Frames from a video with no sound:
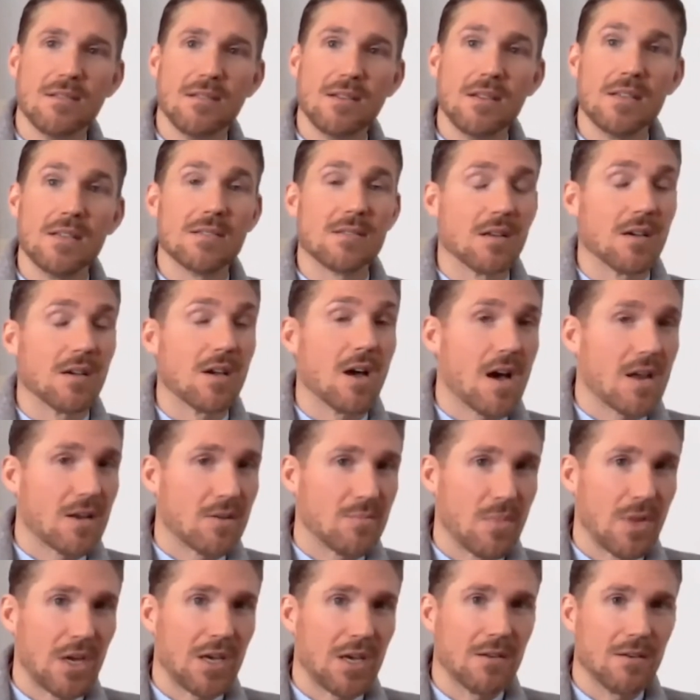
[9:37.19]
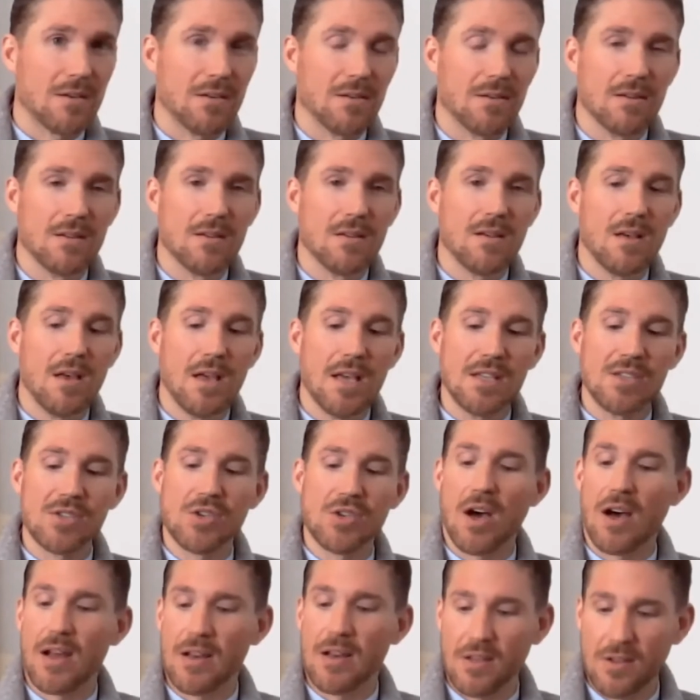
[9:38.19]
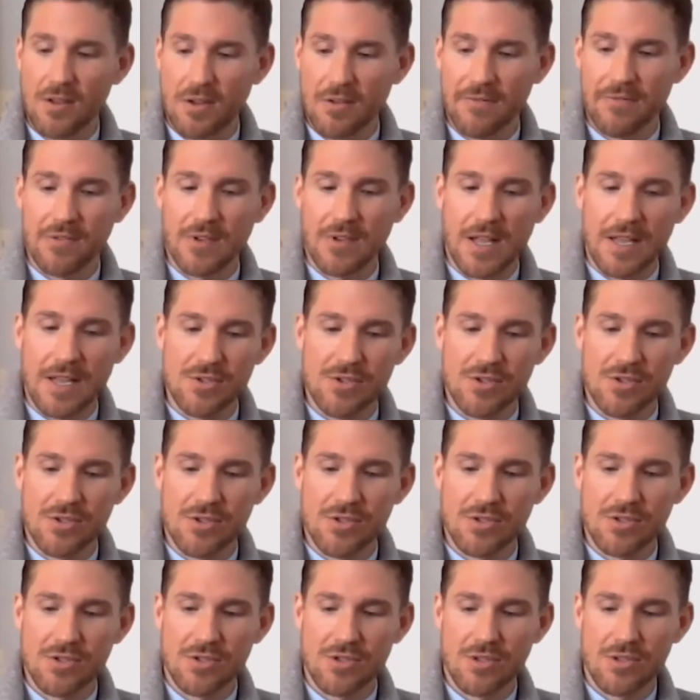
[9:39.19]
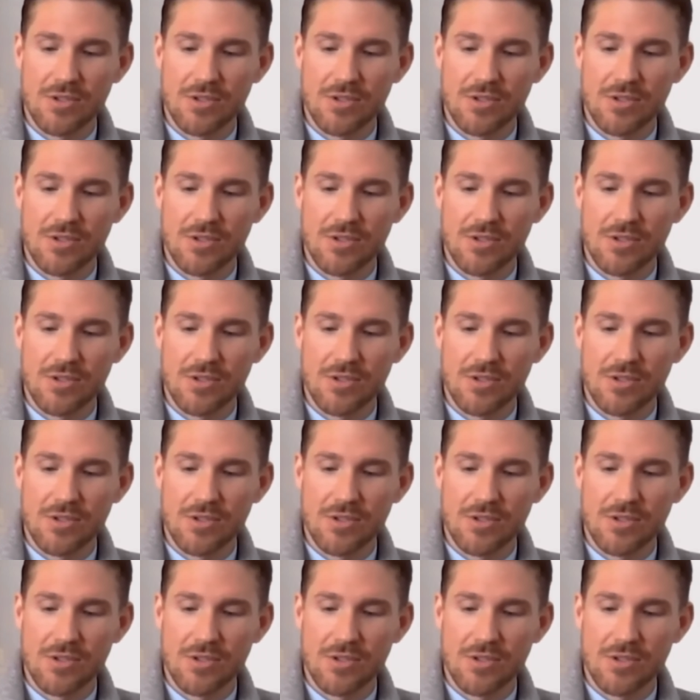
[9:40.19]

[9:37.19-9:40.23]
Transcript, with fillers: he's the God man, he's God in the flesh.